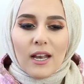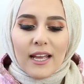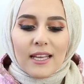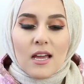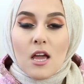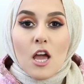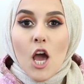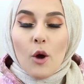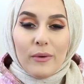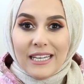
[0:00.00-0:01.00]
were like,
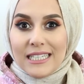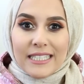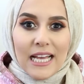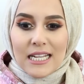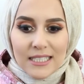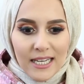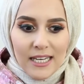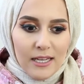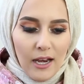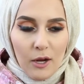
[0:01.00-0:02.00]
we need to get
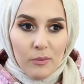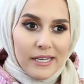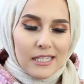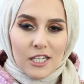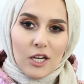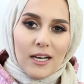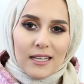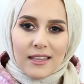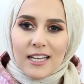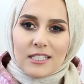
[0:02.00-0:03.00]
skinny, like we need to look
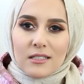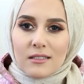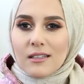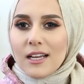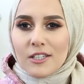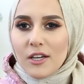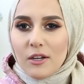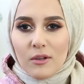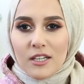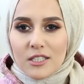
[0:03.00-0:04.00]
like this. I don't
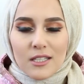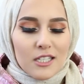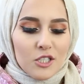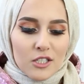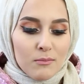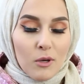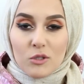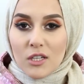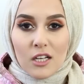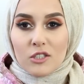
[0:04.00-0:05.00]
know, this is just
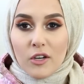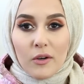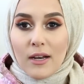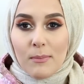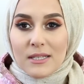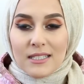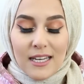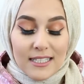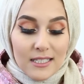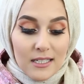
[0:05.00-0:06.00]
most girls growing up, isn't
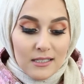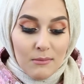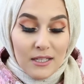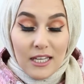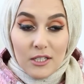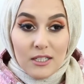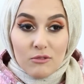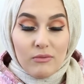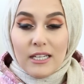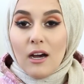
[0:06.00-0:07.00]
it? It's something that
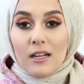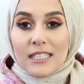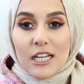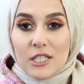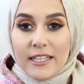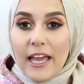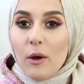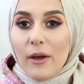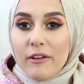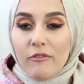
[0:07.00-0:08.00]
it's really hard to actually get
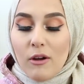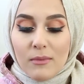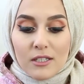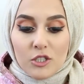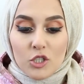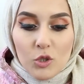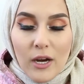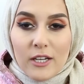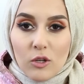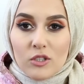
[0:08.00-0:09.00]
away from and
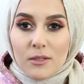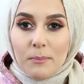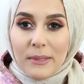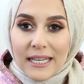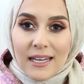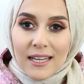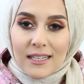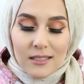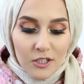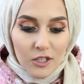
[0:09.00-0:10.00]
try not to be like,
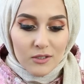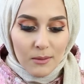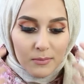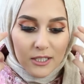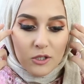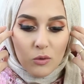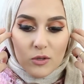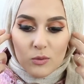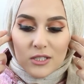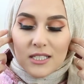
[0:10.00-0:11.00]
you know, somebody who
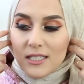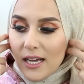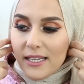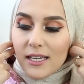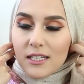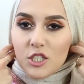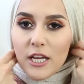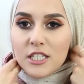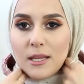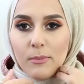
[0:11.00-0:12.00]
always wants to diet and
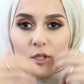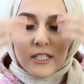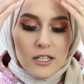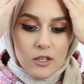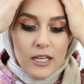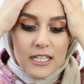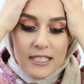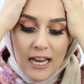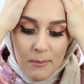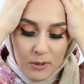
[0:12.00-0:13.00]
change their body and
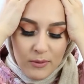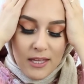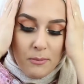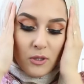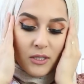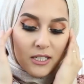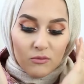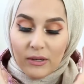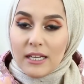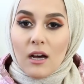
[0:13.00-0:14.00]
isn't happy with their body. It's
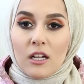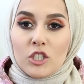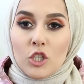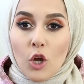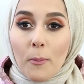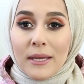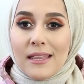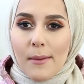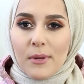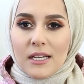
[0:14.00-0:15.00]
really hard to not be
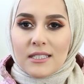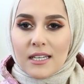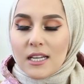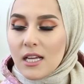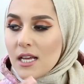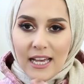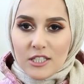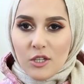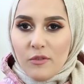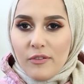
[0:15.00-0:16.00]
that person. Yeah,
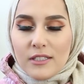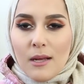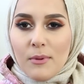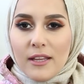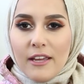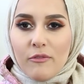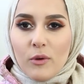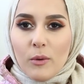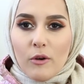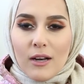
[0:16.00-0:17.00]
so for example, if
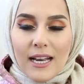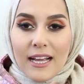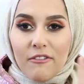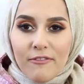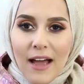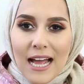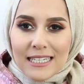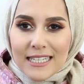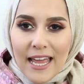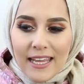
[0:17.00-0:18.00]
we were on like a fat
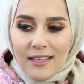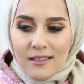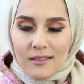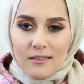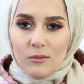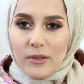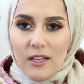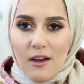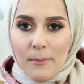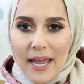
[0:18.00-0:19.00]
day with
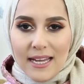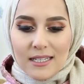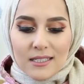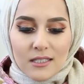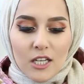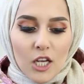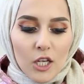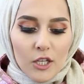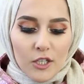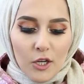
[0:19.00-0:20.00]
our mates,
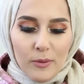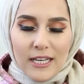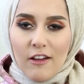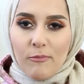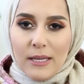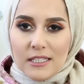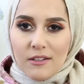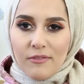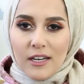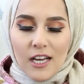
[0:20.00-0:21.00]
you know, we'd have pizza
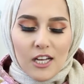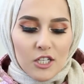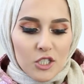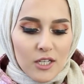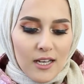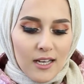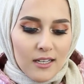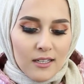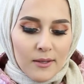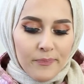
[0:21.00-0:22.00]
for lunch
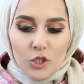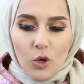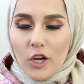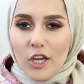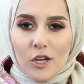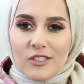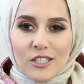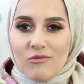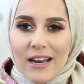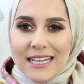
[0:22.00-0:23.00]
and yogurt
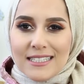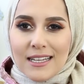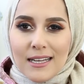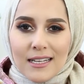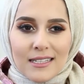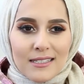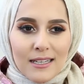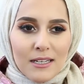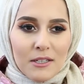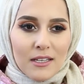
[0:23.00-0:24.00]
coated raisins
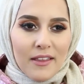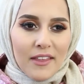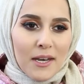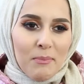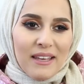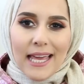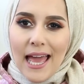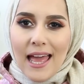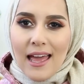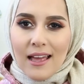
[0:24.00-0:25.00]
and then a
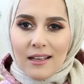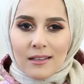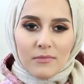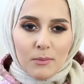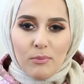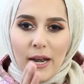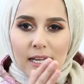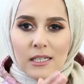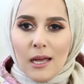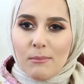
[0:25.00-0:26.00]
baguette, the
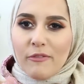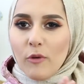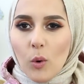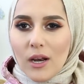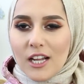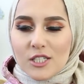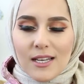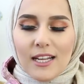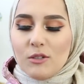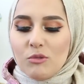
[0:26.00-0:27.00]
break time before lunch.
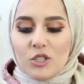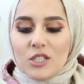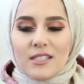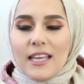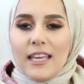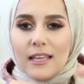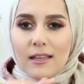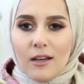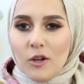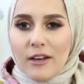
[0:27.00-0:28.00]
Like we'd just eat
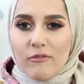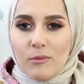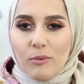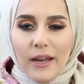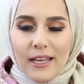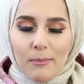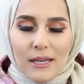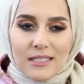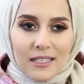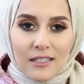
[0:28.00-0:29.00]
on every break,
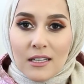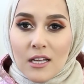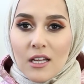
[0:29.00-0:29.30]
basically.